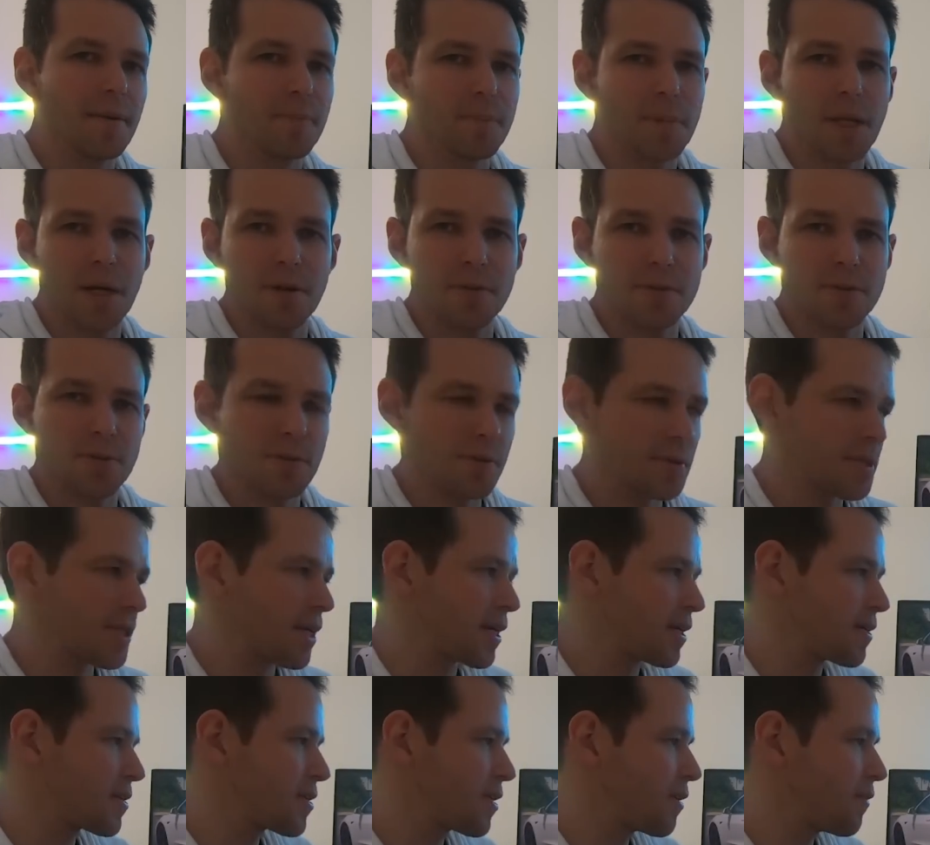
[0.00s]
go and source
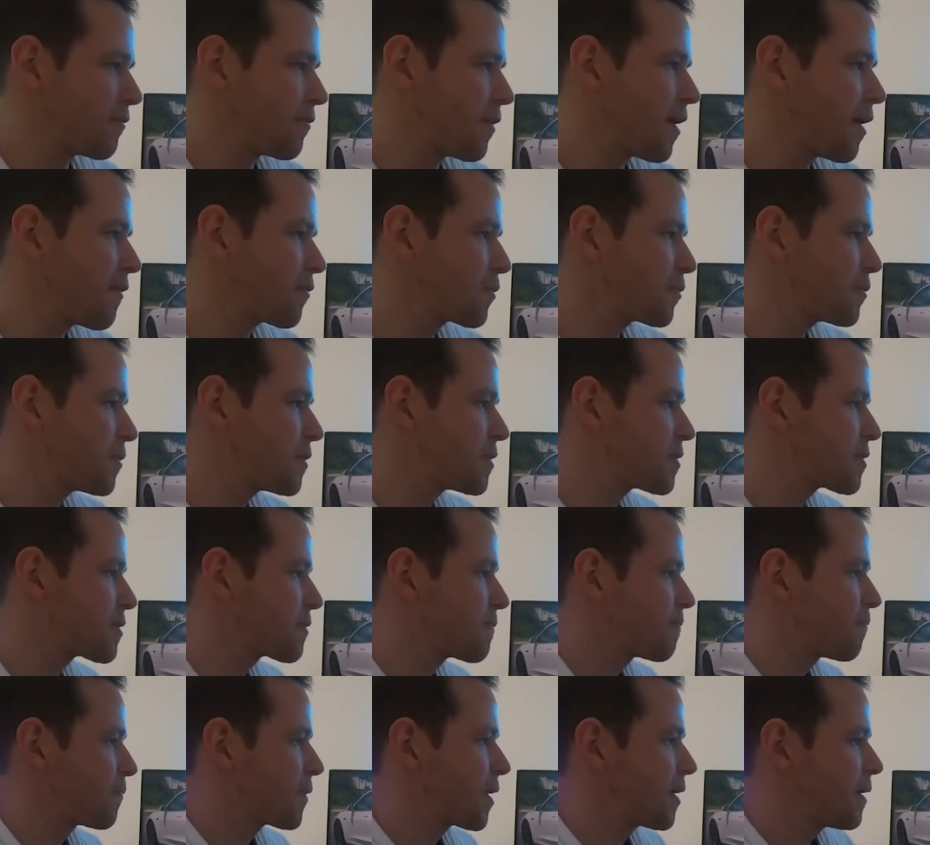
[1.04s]
that yourself
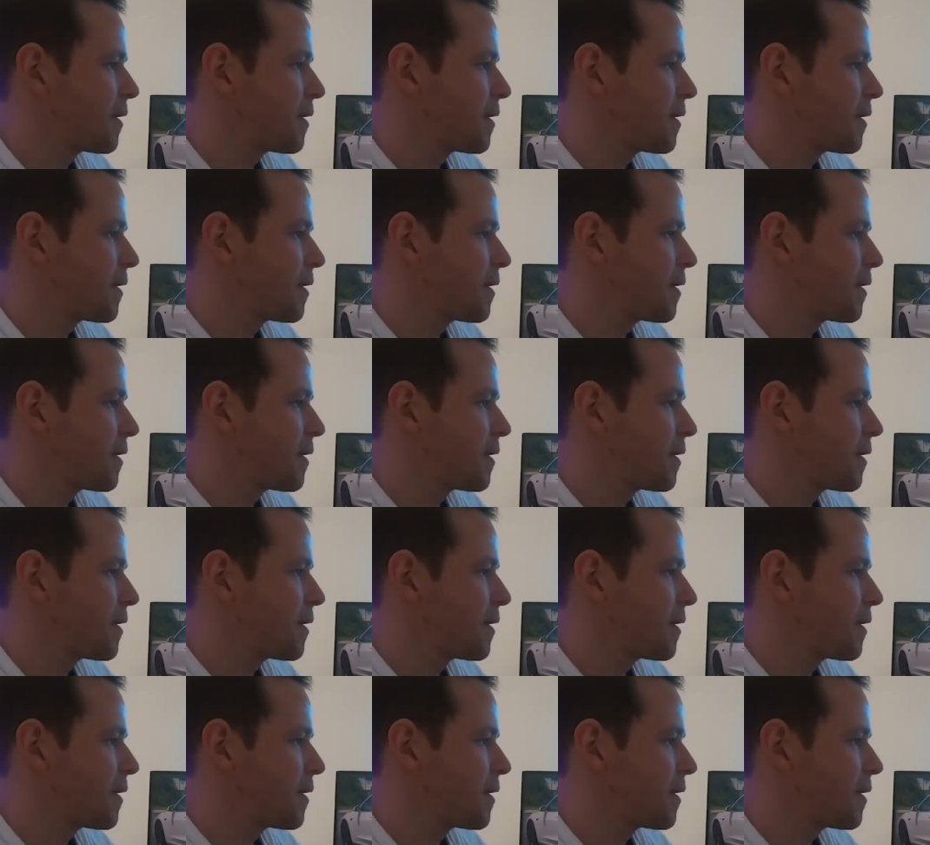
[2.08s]
afterwards?